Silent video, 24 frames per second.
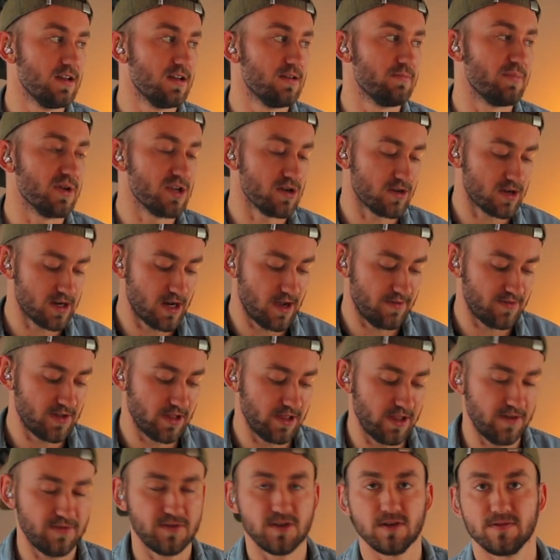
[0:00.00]
But you're going to have to
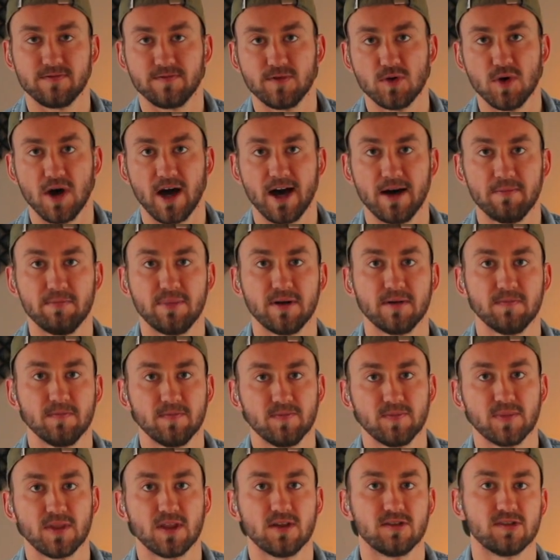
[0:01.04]
lift your foot up
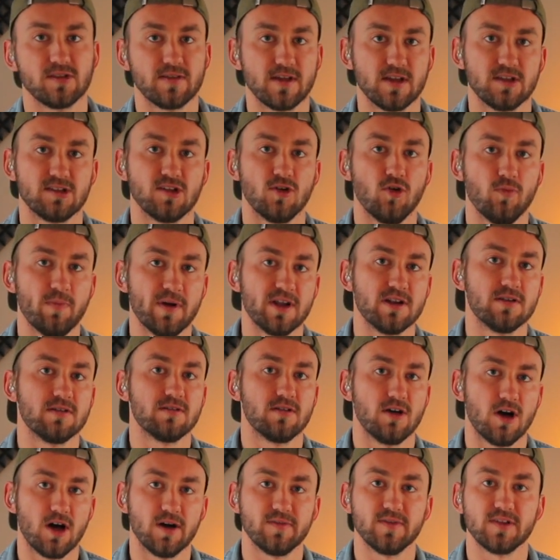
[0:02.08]
so that it's open,
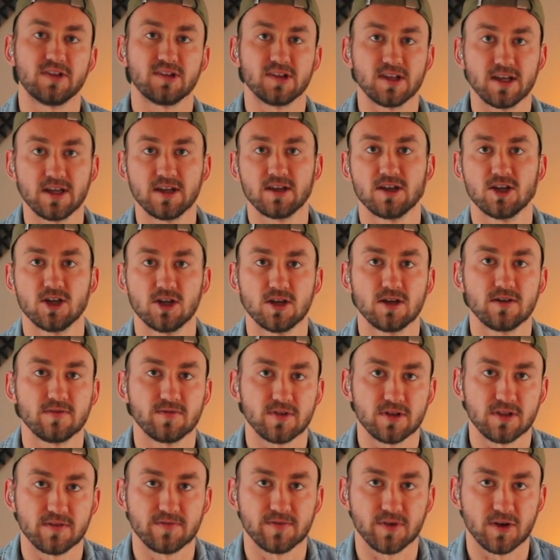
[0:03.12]
obviously, for
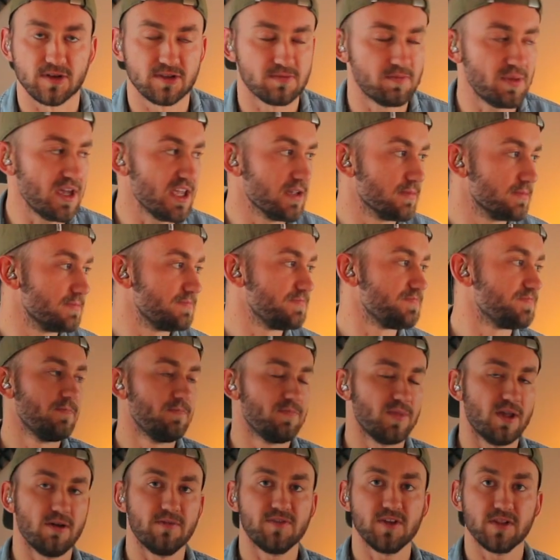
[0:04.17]
the first beat.
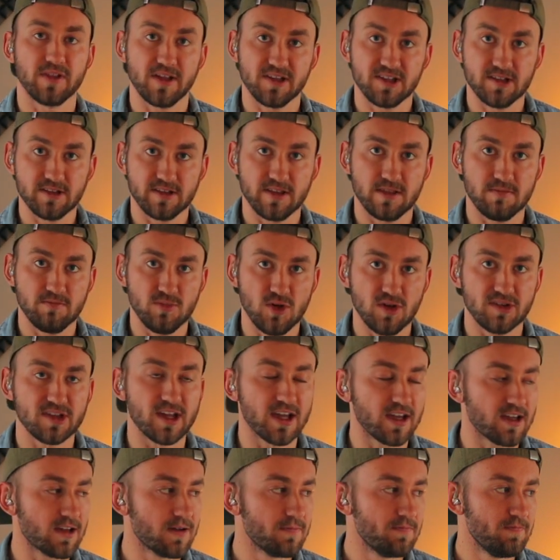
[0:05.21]
Now, if you listen to the
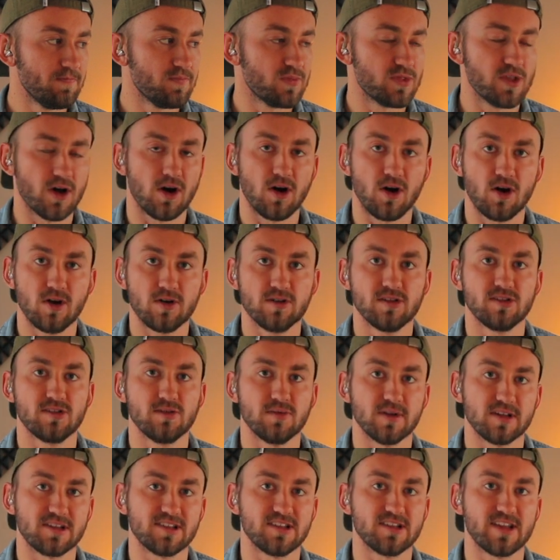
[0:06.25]
music, the horns do a
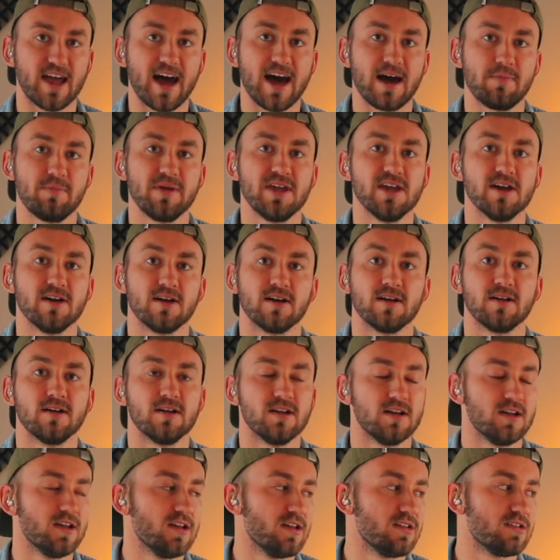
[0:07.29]
stab here.
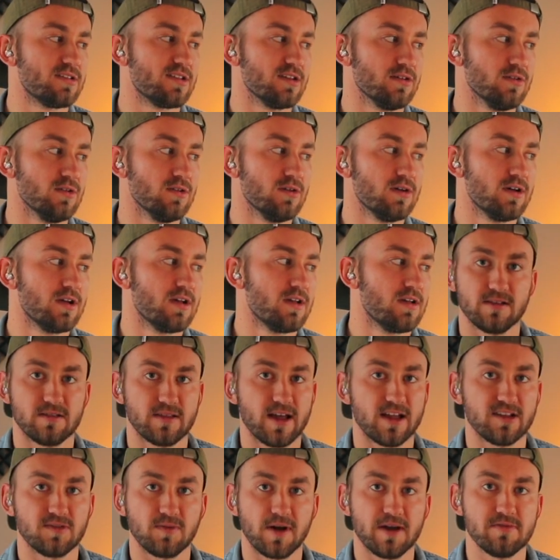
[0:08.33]
So
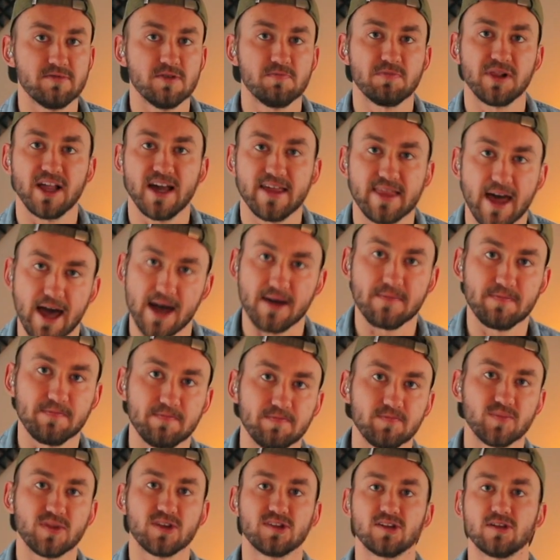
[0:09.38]
that's why we play that.
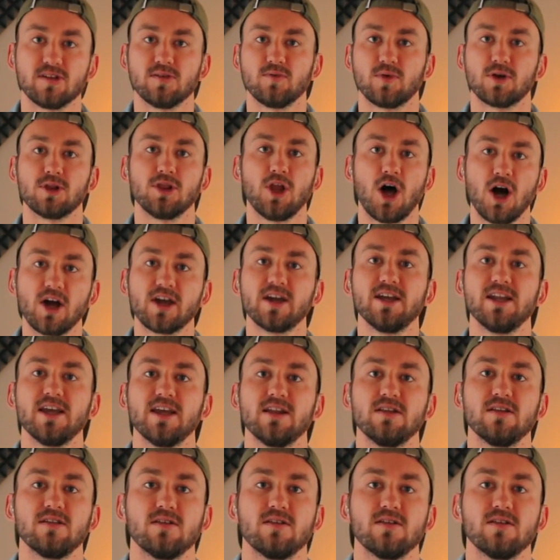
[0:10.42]
So that we're locking in